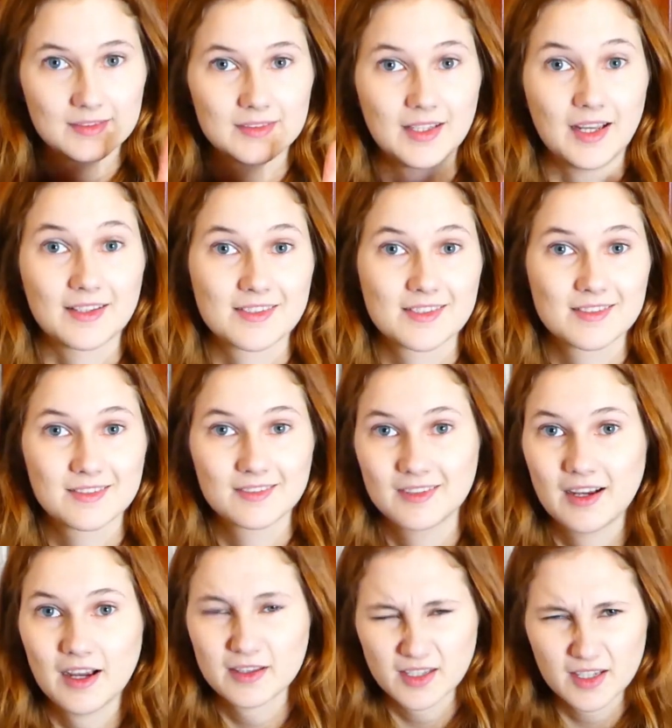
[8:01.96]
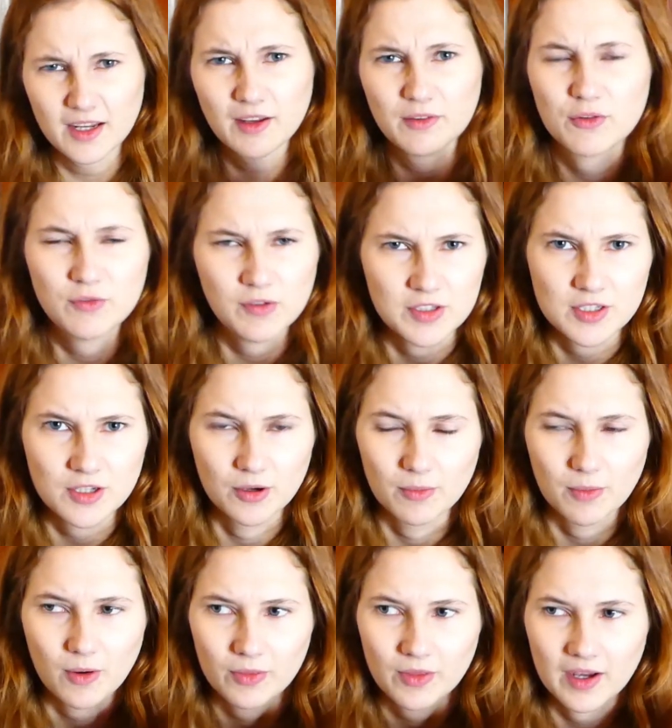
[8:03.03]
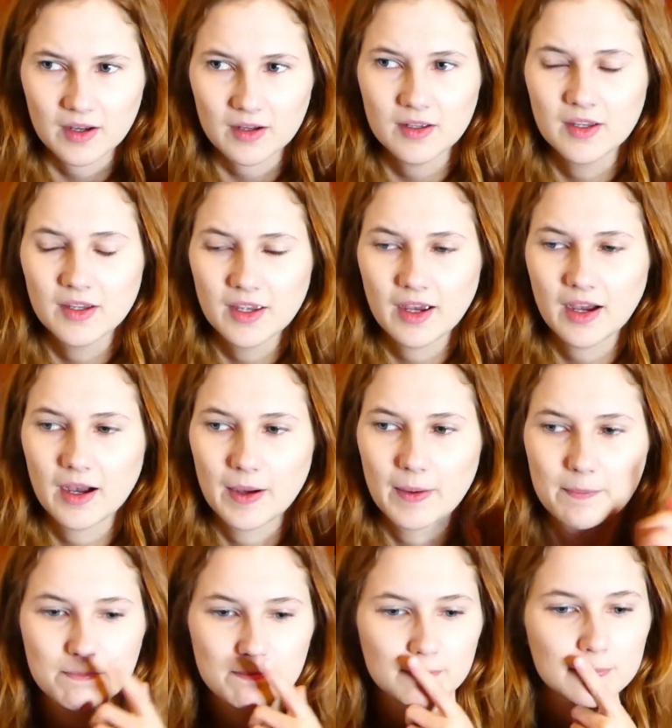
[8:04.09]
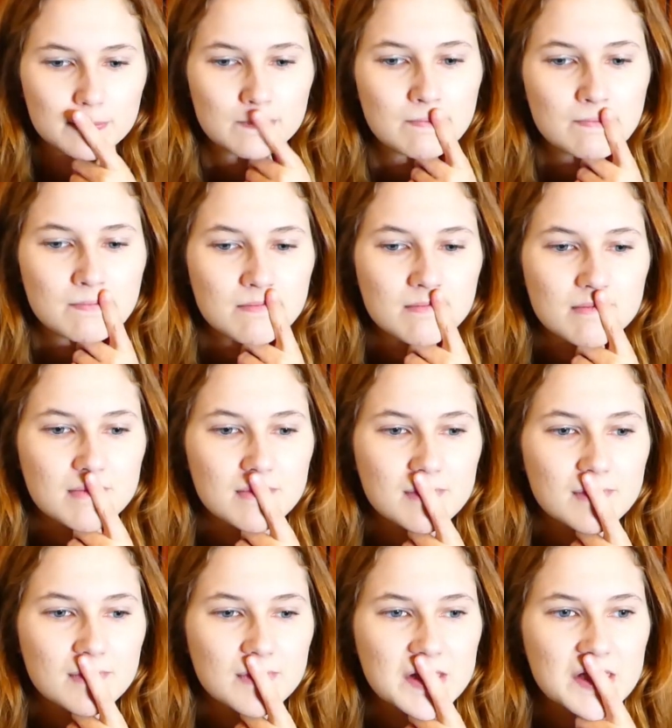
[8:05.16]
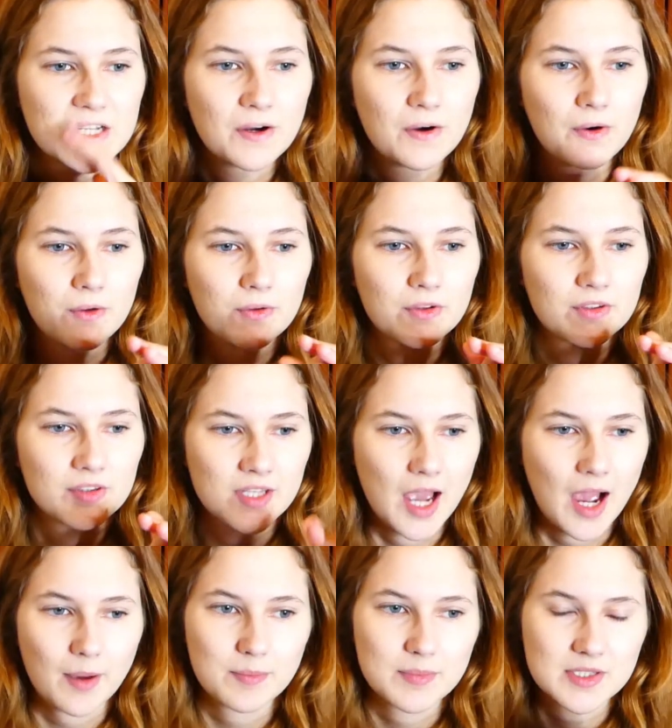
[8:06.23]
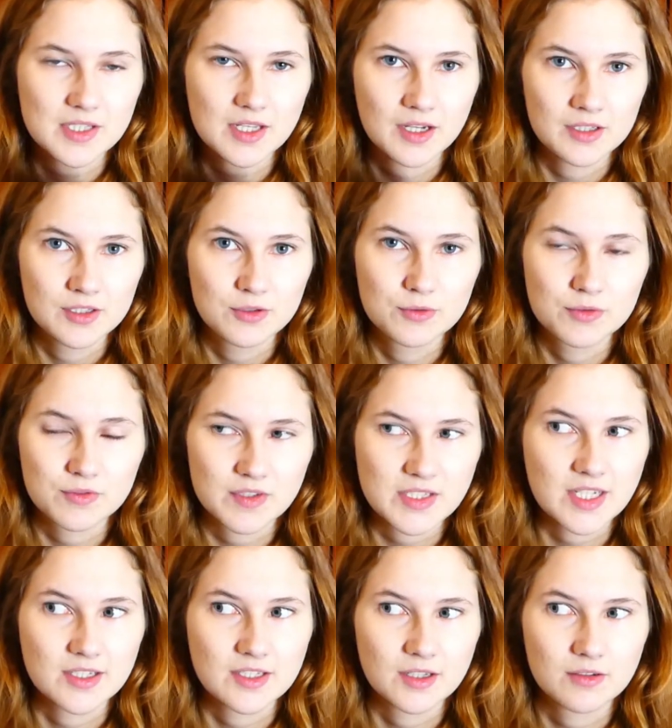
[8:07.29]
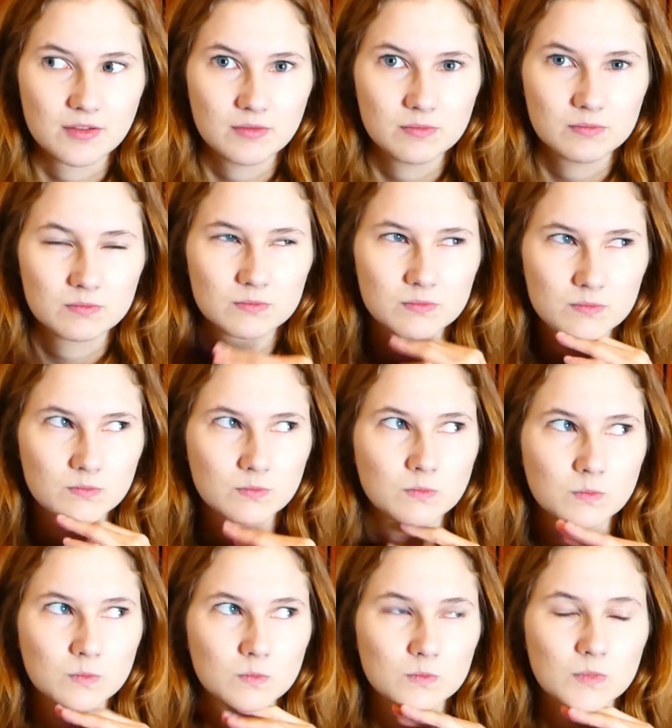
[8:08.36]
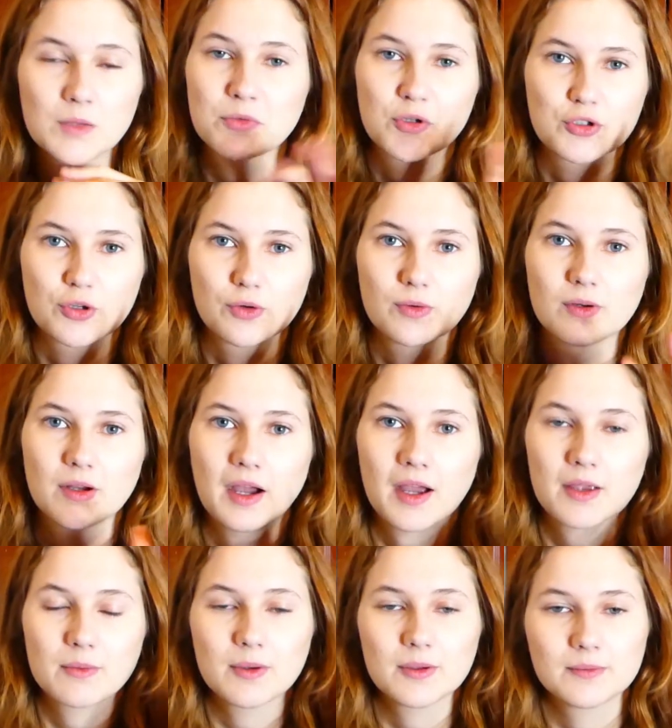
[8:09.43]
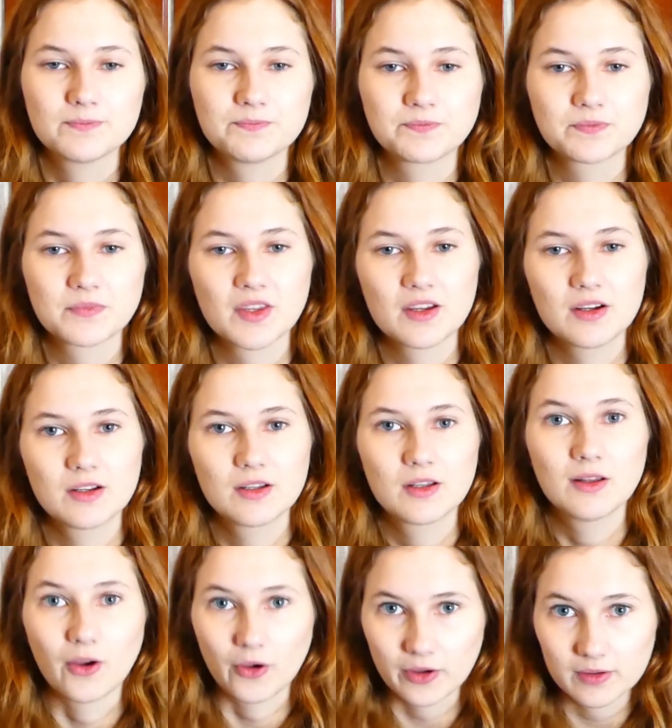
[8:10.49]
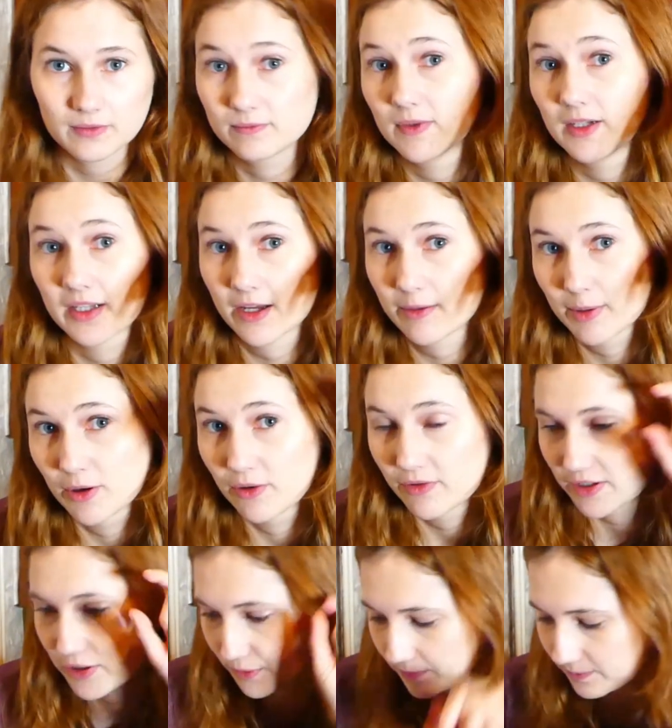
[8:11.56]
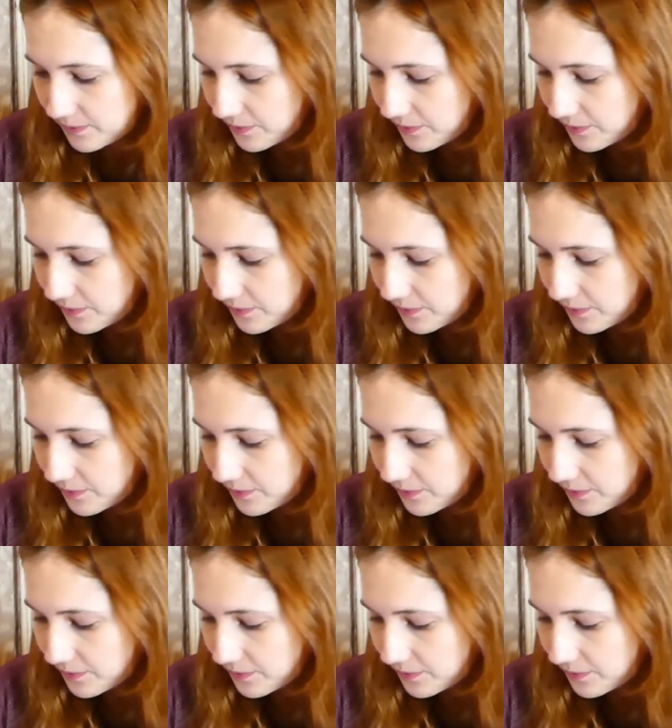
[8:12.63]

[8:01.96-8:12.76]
Yes, I think I have a video on that, um, on the apps I use for studying. I'm not sure. I will look and I could blow if I do.